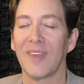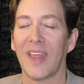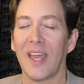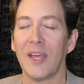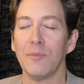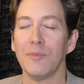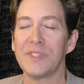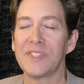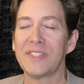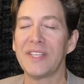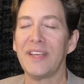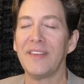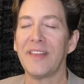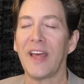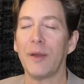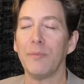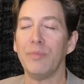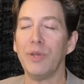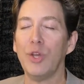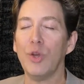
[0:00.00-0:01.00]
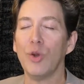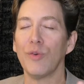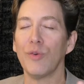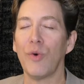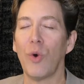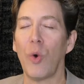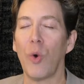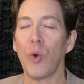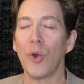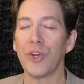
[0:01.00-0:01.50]
and seeing that
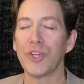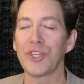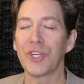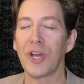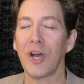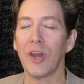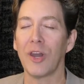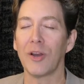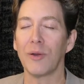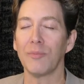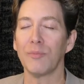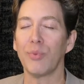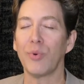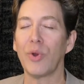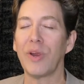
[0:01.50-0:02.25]
beautiful orange color.